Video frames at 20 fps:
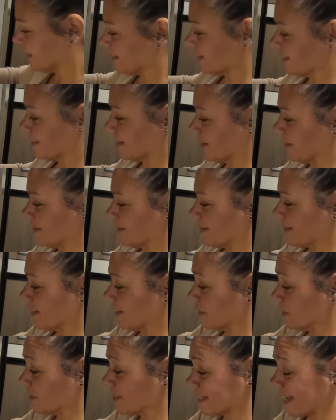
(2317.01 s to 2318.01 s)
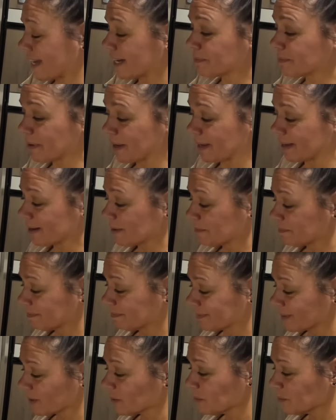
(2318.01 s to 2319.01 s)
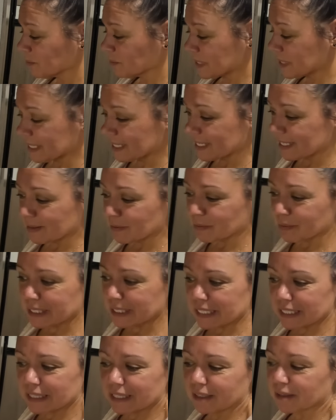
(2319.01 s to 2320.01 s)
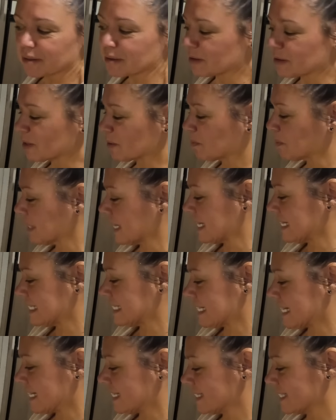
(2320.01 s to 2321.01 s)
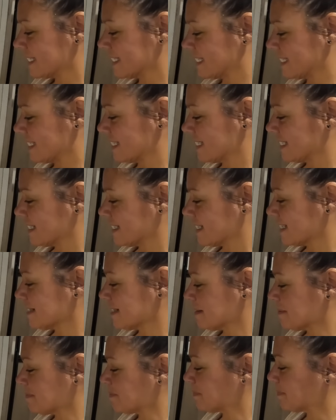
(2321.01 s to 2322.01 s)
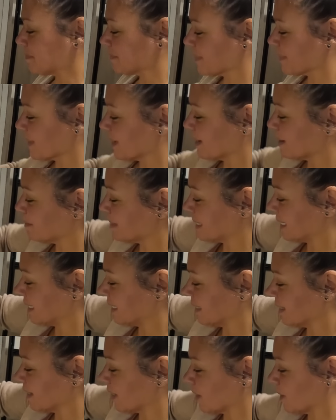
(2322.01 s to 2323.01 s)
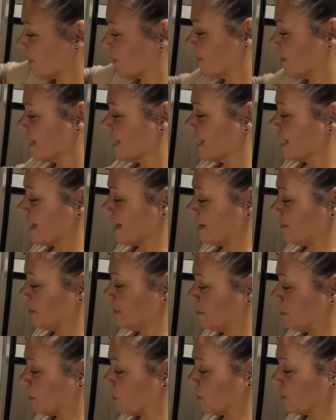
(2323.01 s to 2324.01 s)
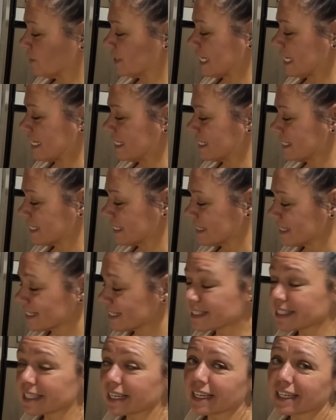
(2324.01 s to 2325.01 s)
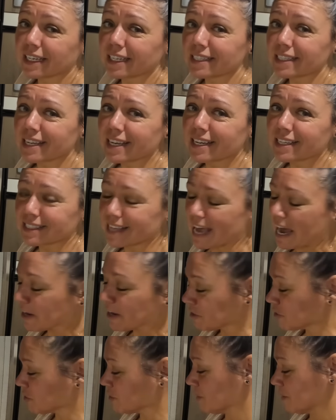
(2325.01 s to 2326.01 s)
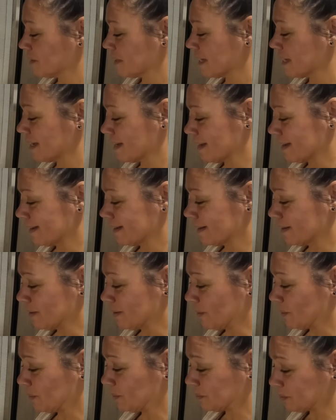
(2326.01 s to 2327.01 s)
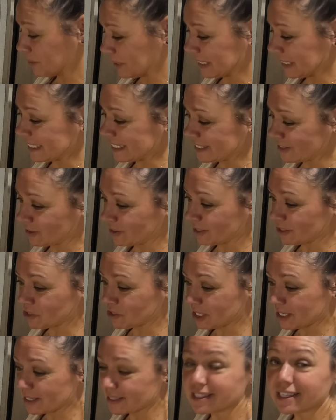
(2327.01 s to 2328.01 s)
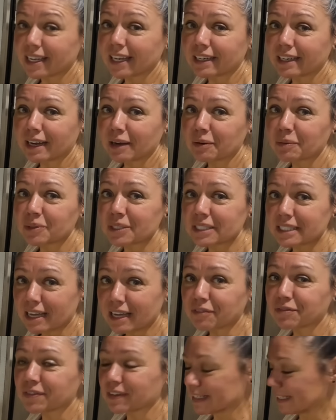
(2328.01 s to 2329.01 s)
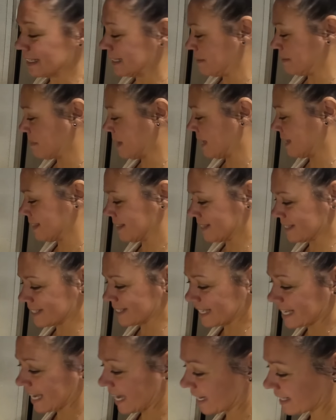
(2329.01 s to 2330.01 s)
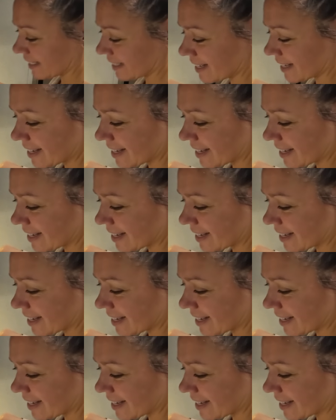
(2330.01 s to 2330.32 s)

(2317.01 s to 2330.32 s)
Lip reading: So a little sad, but we did the plate test a minute ago, and we both tasted this, and it is actually really delicious, and I will definitely make this again.